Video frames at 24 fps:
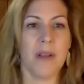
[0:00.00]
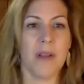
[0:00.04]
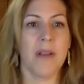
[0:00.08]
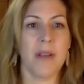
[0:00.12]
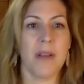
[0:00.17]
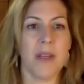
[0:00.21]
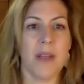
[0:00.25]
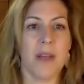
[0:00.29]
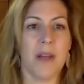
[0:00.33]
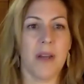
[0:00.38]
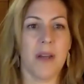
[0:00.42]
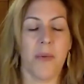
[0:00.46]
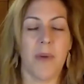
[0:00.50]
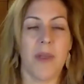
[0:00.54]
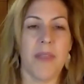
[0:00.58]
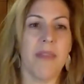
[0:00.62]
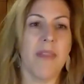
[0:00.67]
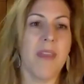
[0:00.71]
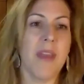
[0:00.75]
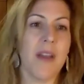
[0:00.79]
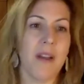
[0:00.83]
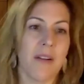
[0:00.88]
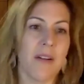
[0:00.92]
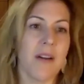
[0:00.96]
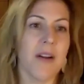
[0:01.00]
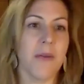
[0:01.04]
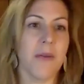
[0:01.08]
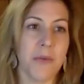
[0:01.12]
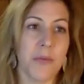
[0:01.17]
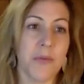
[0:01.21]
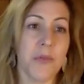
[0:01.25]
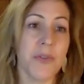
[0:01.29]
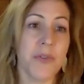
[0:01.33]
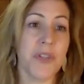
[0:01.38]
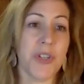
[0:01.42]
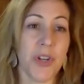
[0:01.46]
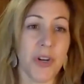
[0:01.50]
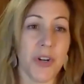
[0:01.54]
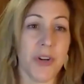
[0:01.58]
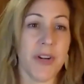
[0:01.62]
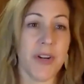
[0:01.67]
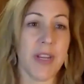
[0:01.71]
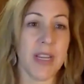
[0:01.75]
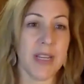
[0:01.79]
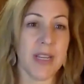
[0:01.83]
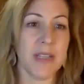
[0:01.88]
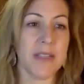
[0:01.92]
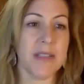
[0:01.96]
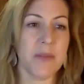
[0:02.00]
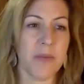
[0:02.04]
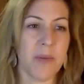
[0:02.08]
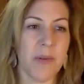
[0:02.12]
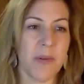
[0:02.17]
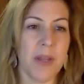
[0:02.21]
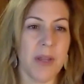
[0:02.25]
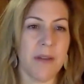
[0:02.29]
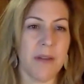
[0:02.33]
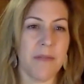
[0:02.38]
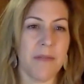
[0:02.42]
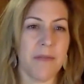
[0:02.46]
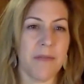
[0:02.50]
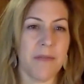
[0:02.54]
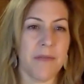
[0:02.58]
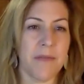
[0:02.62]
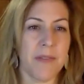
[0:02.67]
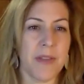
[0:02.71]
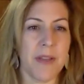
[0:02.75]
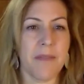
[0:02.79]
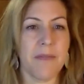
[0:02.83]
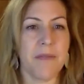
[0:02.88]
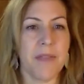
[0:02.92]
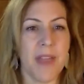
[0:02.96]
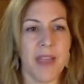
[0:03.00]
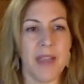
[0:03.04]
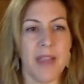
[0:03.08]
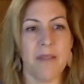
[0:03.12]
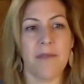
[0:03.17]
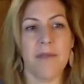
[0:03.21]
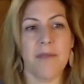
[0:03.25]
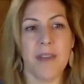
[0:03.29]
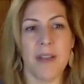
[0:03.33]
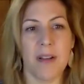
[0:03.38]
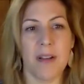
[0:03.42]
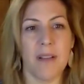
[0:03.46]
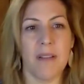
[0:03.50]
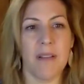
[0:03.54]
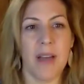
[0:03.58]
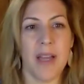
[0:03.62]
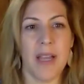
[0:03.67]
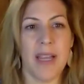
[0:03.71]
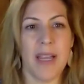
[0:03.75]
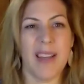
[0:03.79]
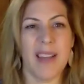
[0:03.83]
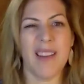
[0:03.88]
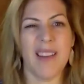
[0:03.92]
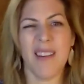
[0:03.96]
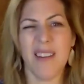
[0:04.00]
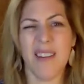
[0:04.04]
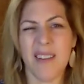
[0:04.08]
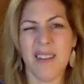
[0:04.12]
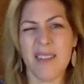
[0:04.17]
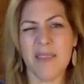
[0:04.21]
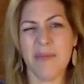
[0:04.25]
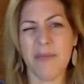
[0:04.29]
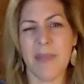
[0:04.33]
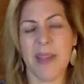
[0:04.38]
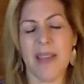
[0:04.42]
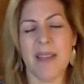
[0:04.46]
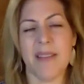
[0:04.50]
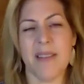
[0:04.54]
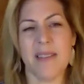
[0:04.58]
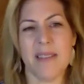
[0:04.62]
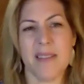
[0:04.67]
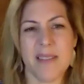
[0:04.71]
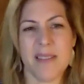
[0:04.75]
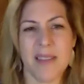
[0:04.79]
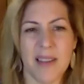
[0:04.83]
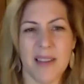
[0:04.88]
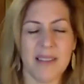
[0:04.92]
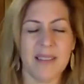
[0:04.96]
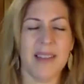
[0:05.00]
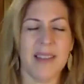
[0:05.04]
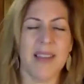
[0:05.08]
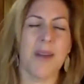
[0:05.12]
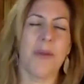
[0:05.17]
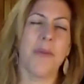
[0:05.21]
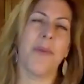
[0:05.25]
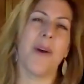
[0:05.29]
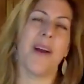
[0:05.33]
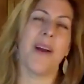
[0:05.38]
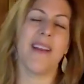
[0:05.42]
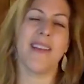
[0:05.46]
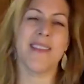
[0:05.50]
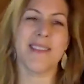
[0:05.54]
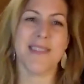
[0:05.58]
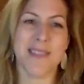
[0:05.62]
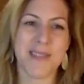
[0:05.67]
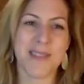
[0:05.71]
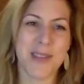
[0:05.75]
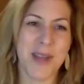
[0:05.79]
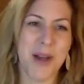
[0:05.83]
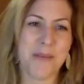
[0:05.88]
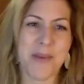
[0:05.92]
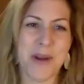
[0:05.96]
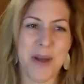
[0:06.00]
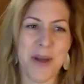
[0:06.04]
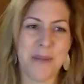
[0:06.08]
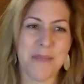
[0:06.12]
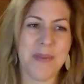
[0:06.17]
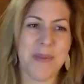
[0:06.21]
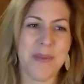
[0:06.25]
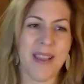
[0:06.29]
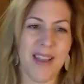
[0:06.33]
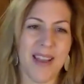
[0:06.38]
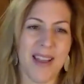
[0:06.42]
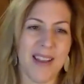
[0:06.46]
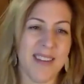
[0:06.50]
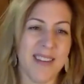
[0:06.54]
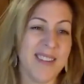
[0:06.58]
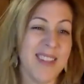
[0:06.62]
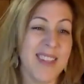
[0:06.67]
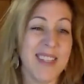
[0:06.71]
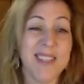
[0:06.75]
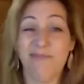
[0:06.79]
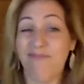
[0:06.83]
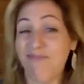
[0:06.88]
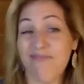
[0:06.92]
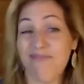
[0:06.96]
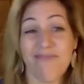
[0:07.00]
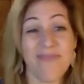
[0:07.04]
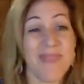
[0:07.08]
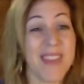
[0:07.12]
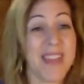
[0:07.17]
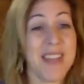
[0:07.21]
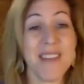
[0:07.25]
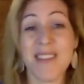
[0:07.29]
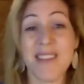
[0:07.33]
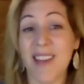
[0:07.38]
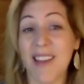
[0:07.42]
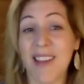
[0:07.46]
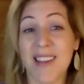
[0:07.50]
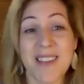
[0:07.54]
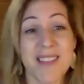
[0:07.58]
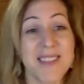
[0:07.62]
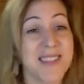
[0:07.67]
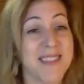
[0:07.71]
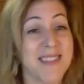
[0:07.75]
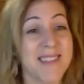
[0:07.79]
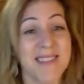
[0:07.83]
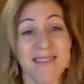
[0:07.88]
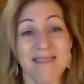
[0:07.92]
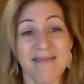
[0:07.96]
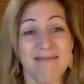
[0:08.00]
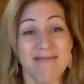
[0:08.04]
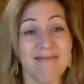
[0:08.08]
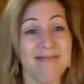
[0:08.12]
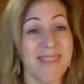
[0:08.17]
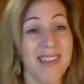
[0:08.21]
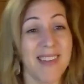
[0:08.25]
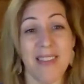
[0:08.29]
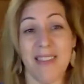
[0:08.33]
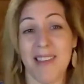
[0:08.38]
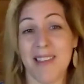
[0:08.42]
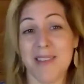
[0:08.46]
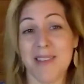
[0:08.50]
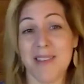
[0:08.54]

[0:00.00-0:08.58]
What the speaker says: in their own journeys, if they feel like, oh, getting stuck, like, why is this coming up again? It does, and that's